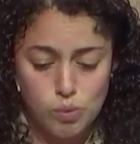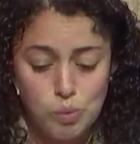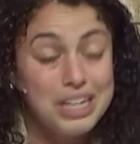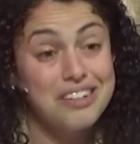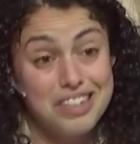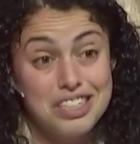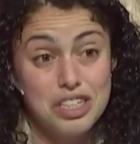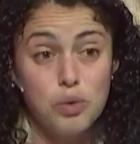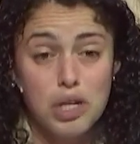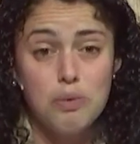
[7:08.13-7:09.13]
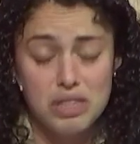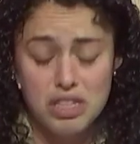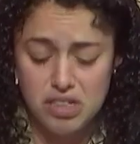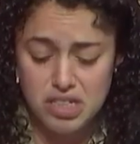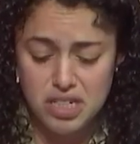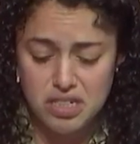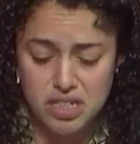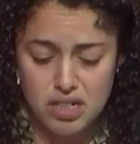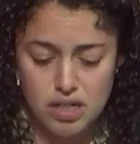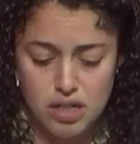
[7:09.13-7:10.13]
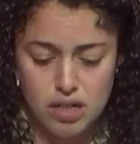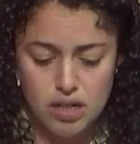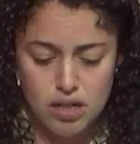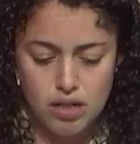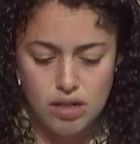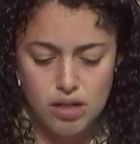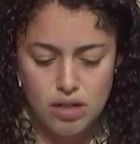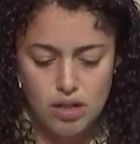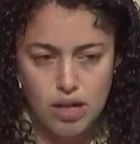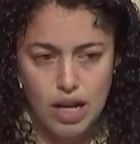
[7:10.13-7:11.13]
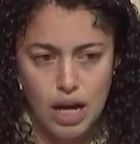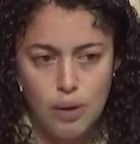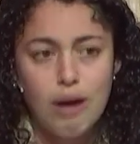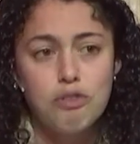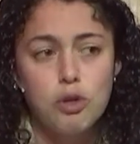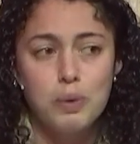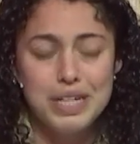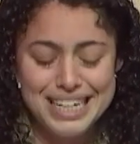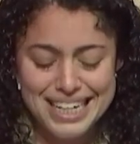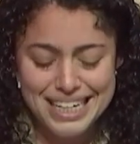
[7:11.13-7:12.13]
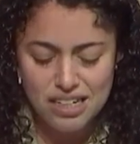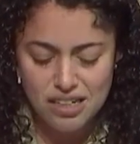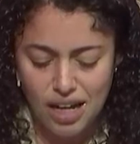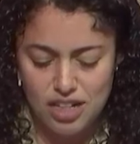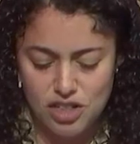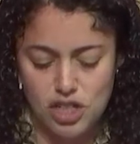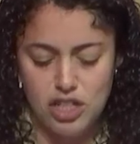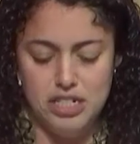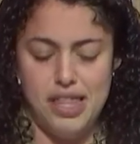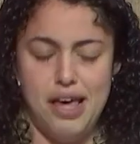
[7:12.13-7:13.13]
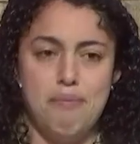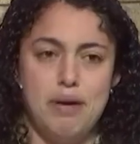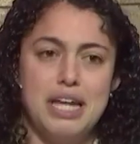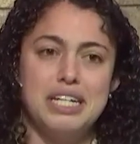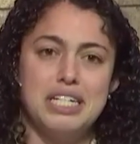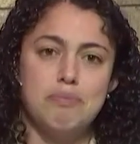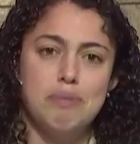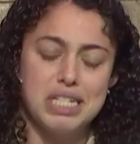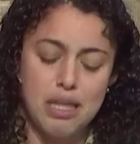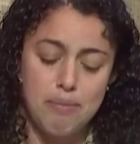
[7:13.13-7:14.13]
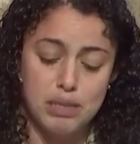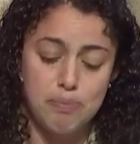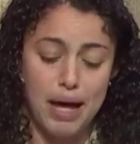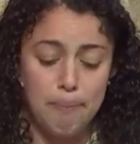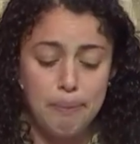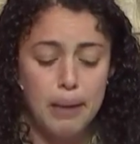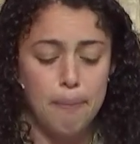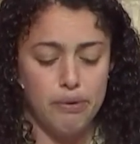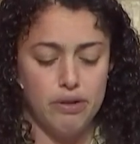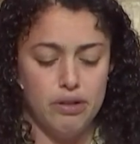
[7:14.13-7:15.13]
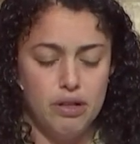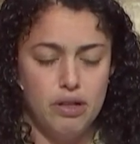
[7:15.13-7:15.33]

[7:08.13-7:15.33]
We can disagree with their decision. However, we need not judge them and dismiss them as bad people